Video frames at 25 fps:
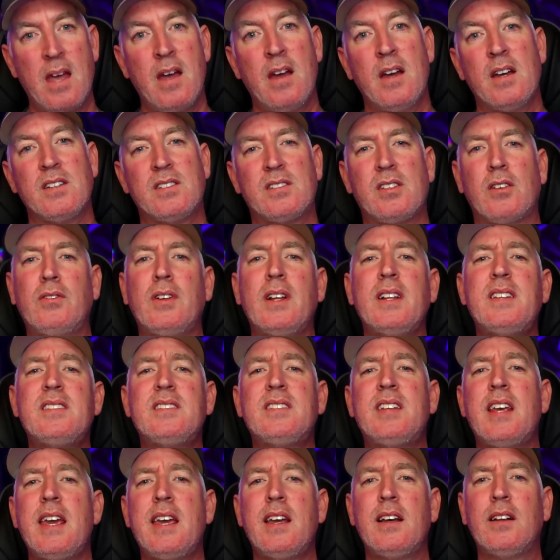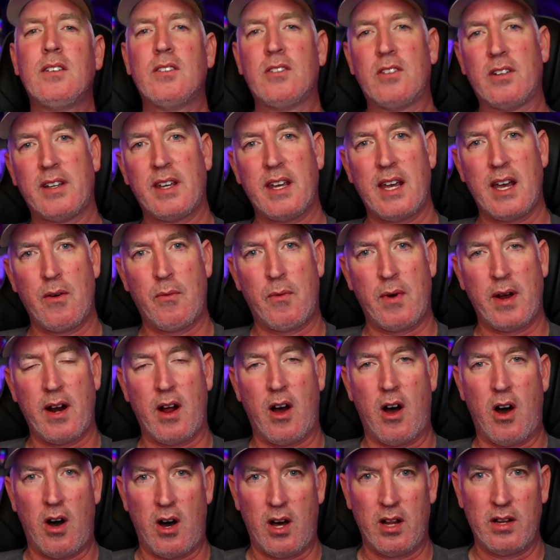So let's take a look at what
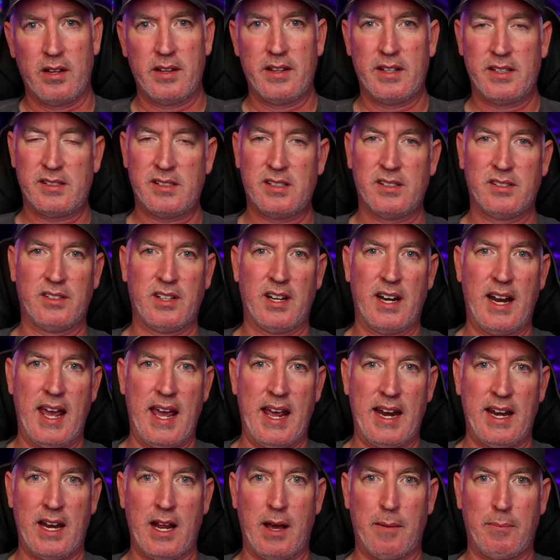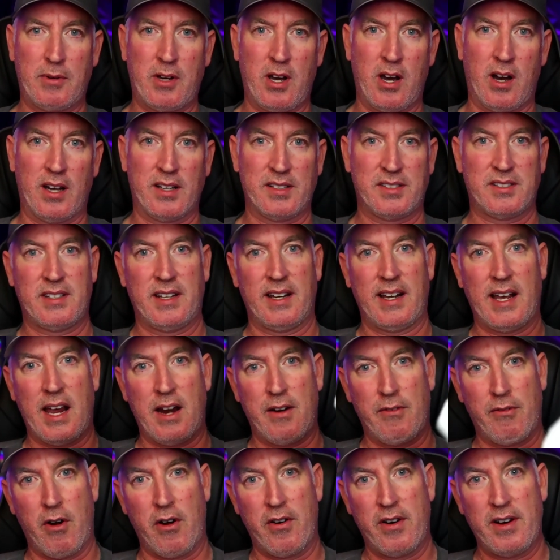all of this is going to end up costing. I
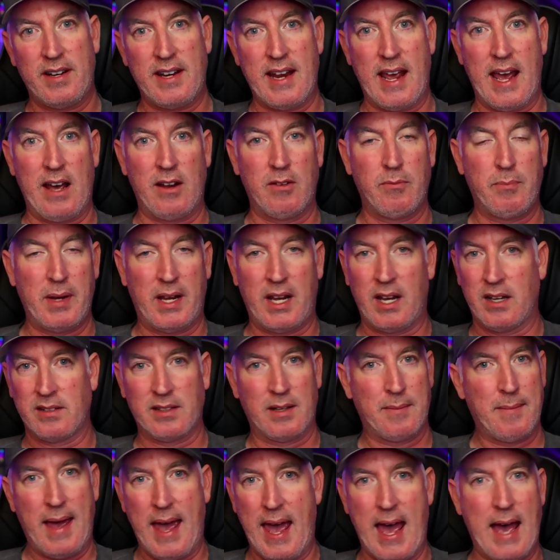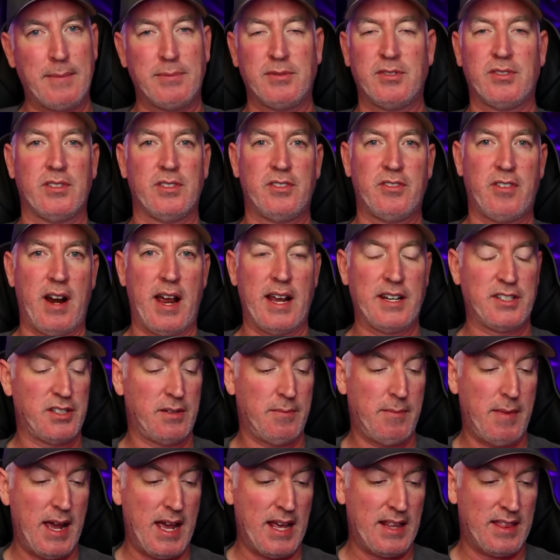wrote it down because I'm absolutely trash
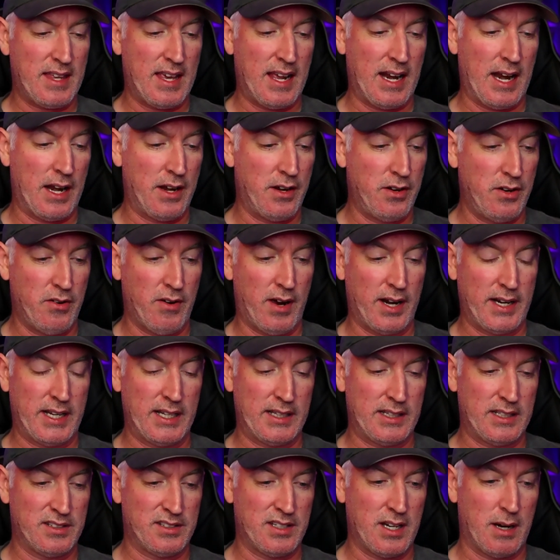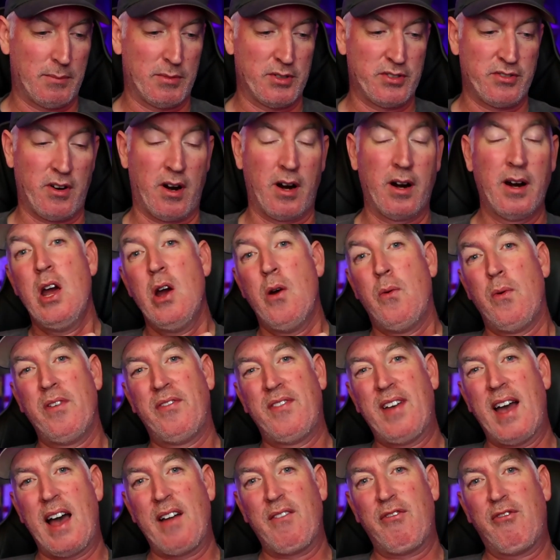at math and I knew I'd get these numbers wrong. We've
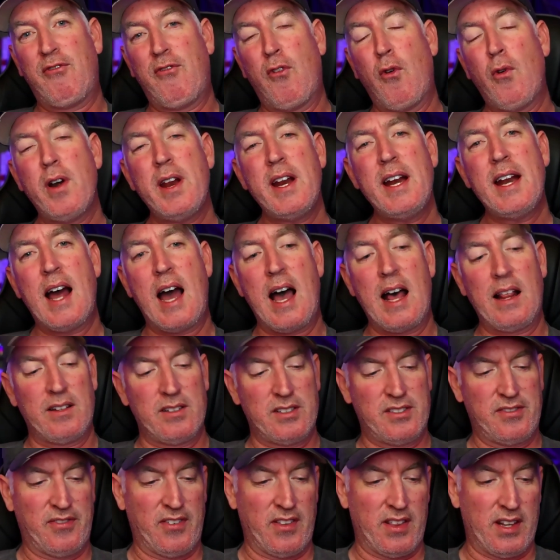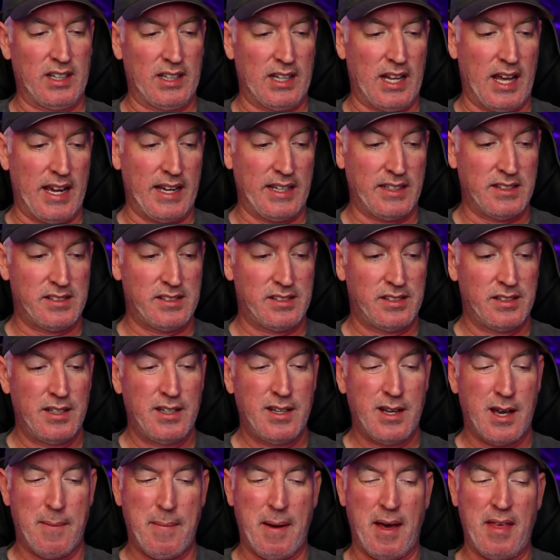got $40 for the lights,
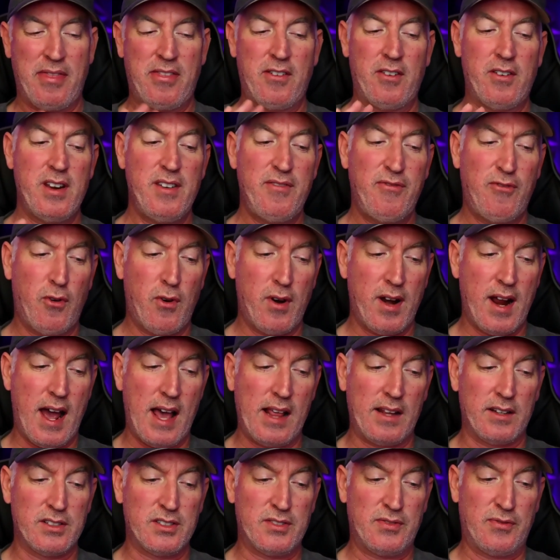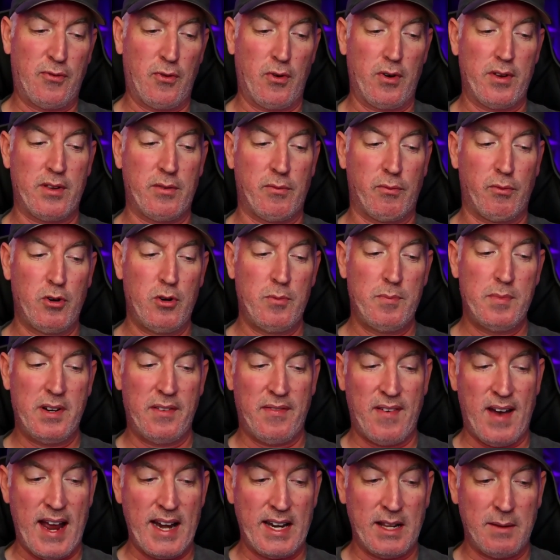about $34 for the room
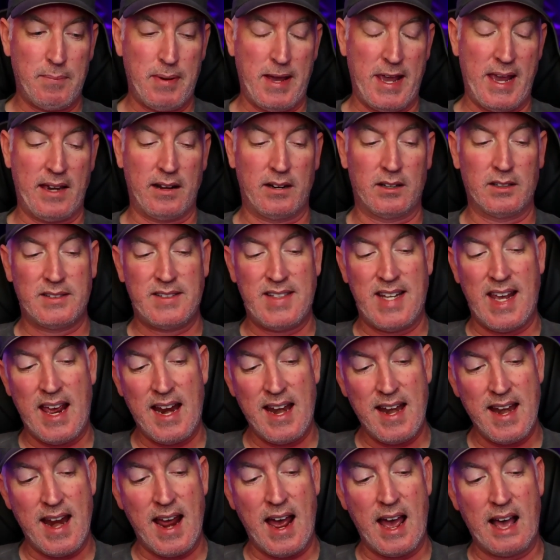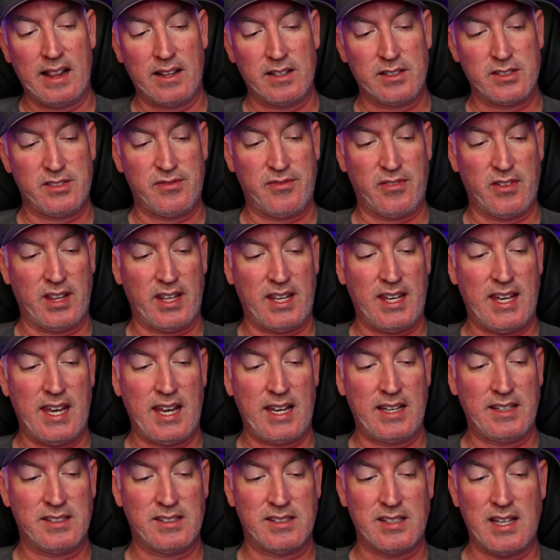dividing panel, $10 for the
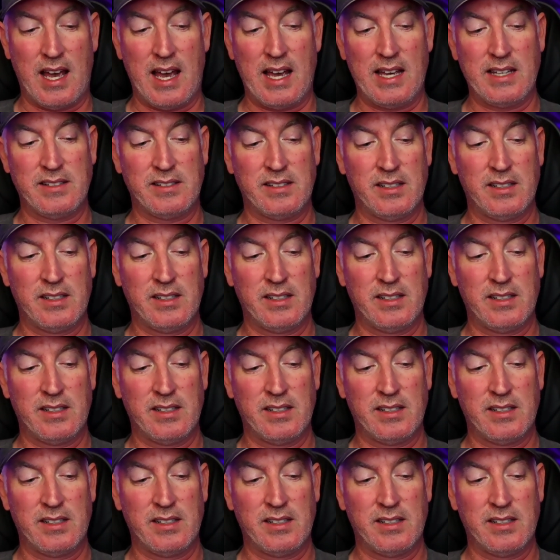king size